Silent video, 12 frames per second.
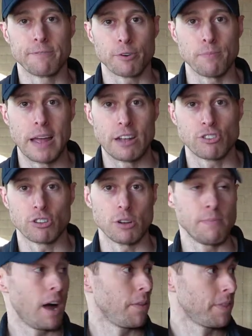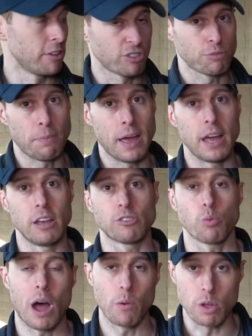information about this
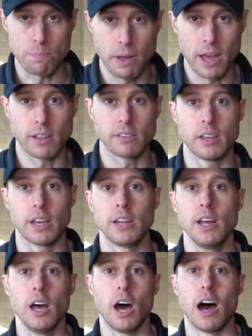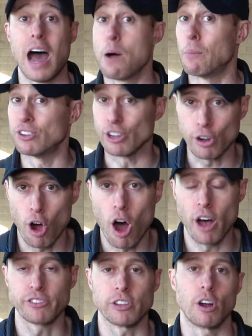space, why we picked it, uh, how much it
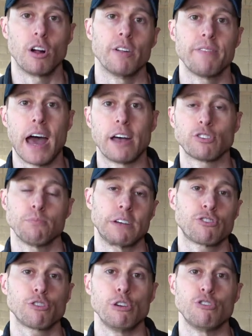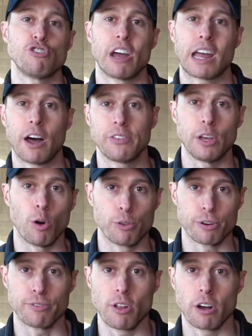cost and all of that. So make sure you check check out
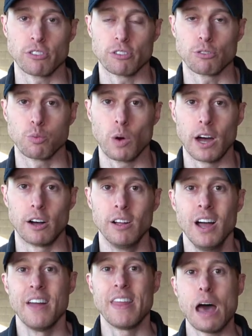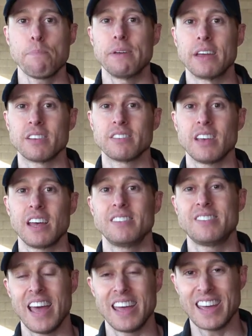the older vlogs as well. That being
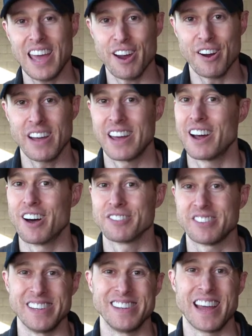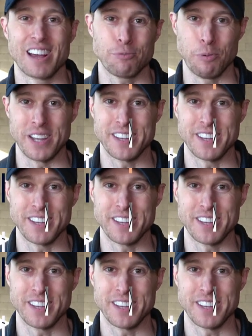said, take care and I'll see you next